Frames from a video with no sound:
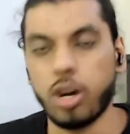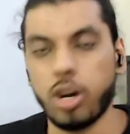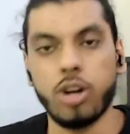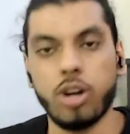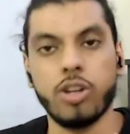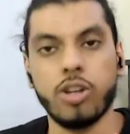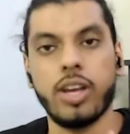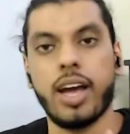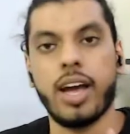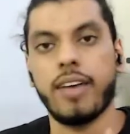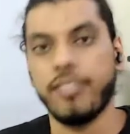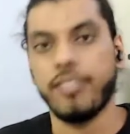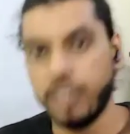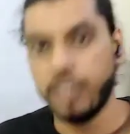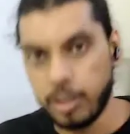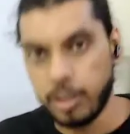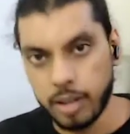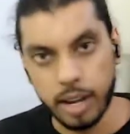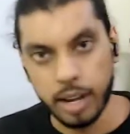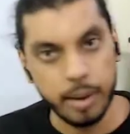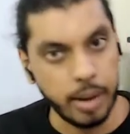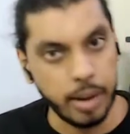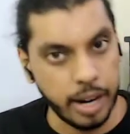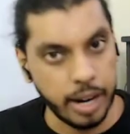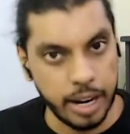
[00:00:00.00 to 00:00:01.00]
or you haven't
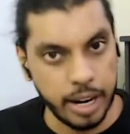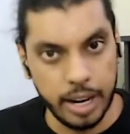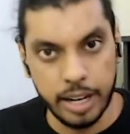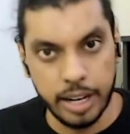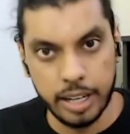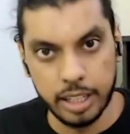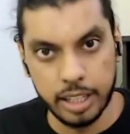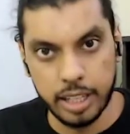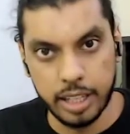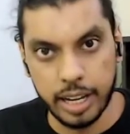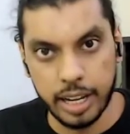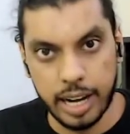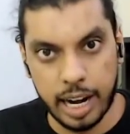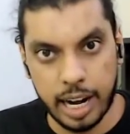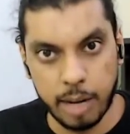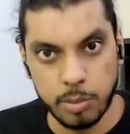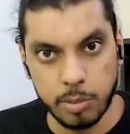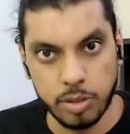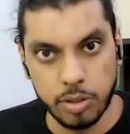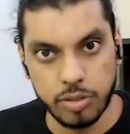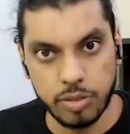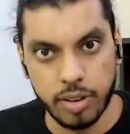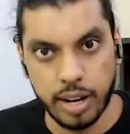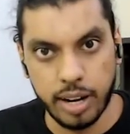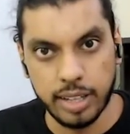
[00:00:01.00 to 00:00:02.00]
entered the
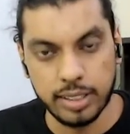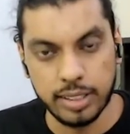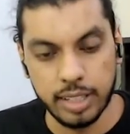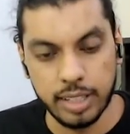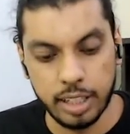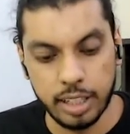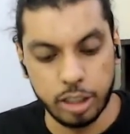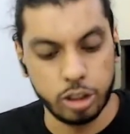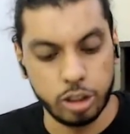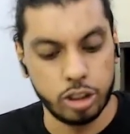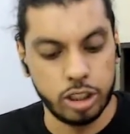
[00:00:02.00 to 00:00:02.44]
Academy of Art and Scientists.